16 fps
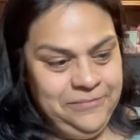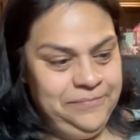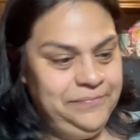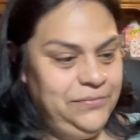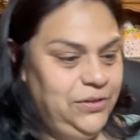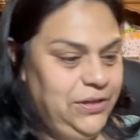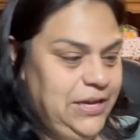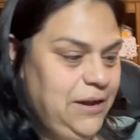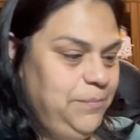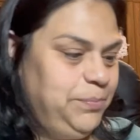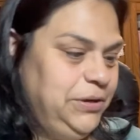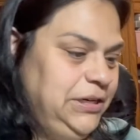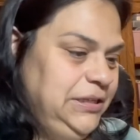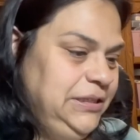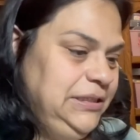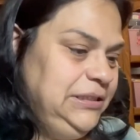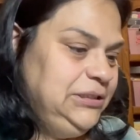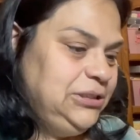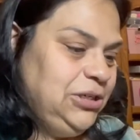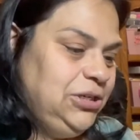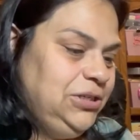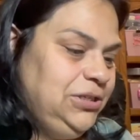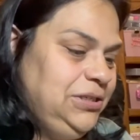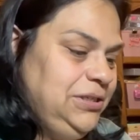Look how pretty these
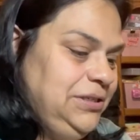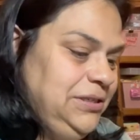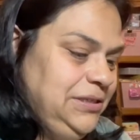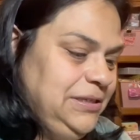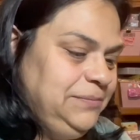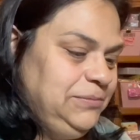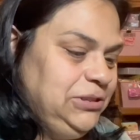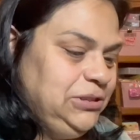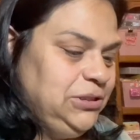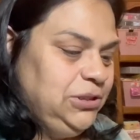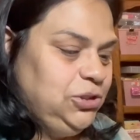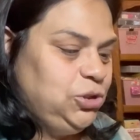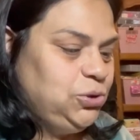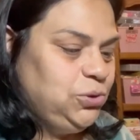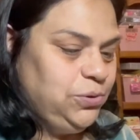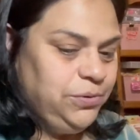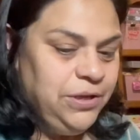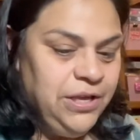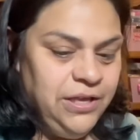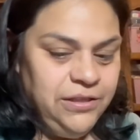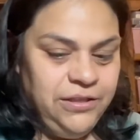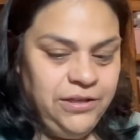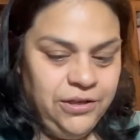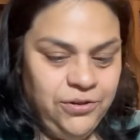are. I'm just gonna show
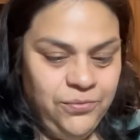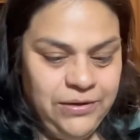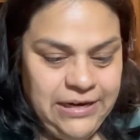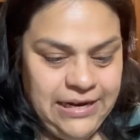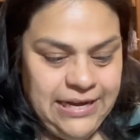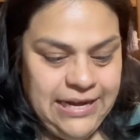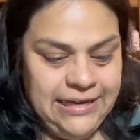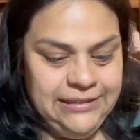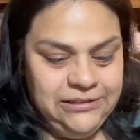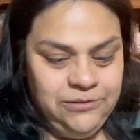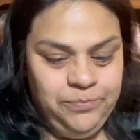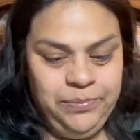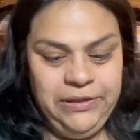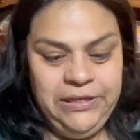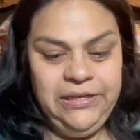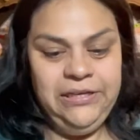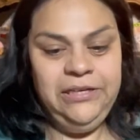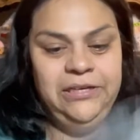the other one I got. It's big